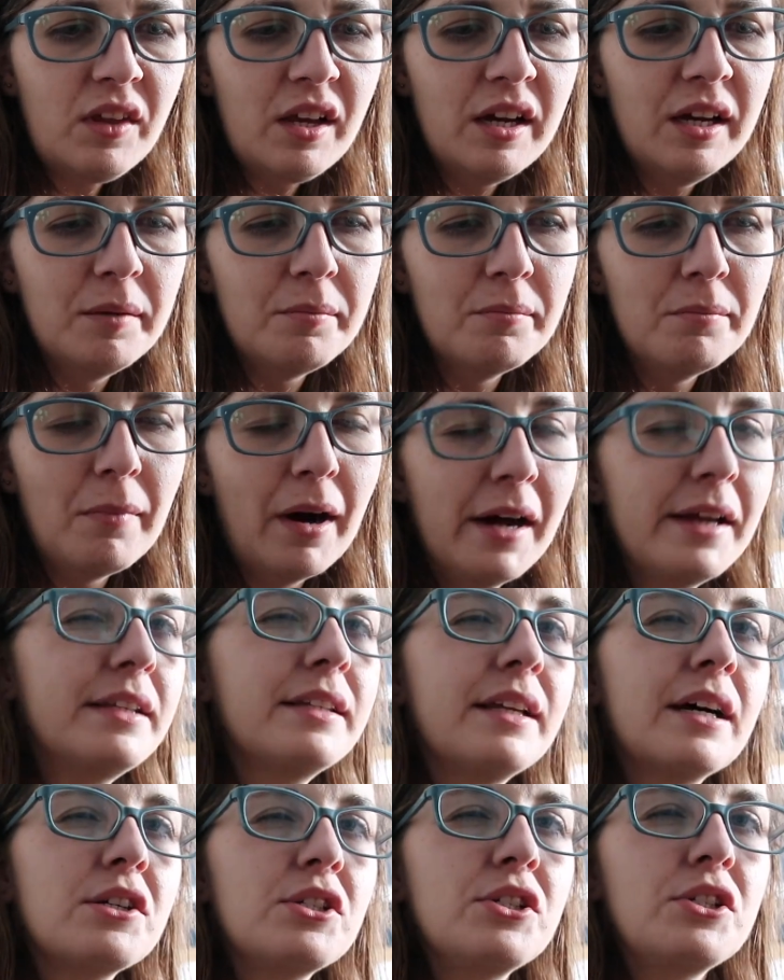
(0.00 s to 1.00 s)
it
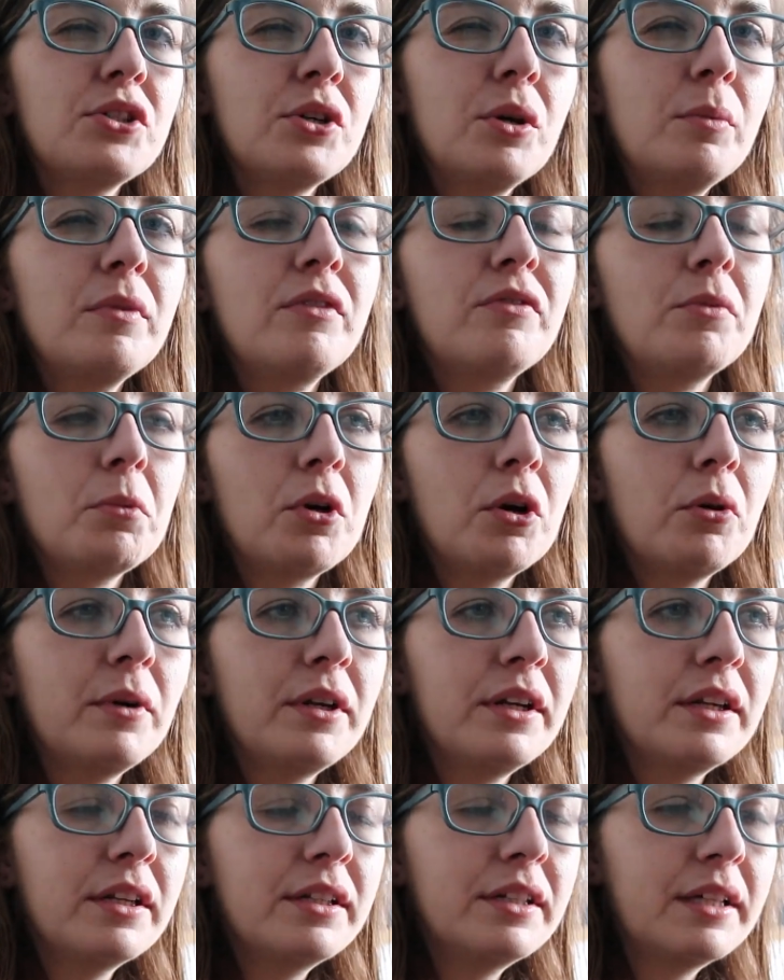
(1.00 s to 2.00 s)
might actually stop me from
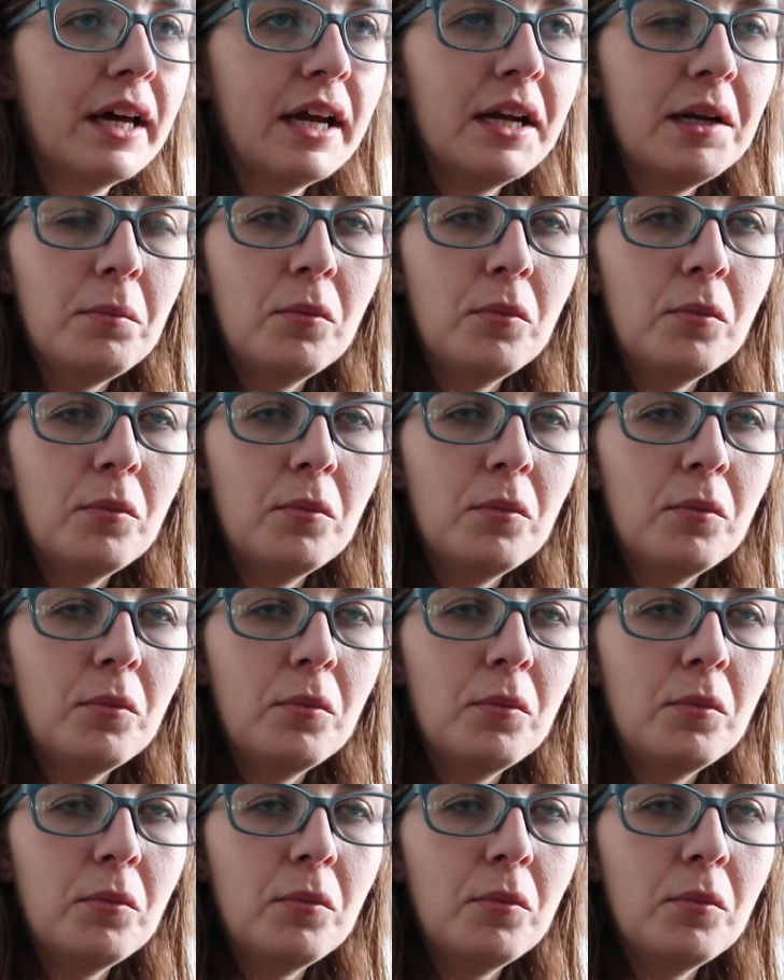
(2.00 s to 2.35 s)
going to get any